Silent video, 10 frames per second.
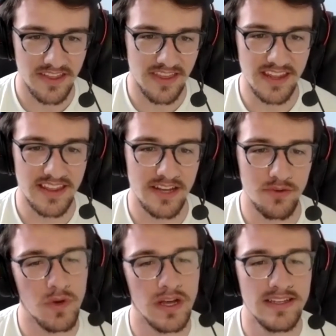thing that it
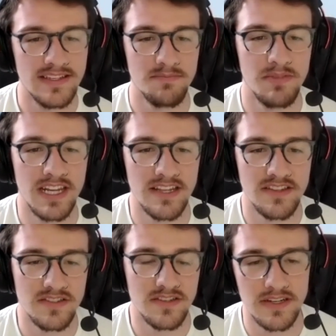was being in the
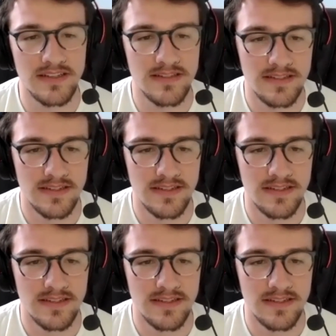circus.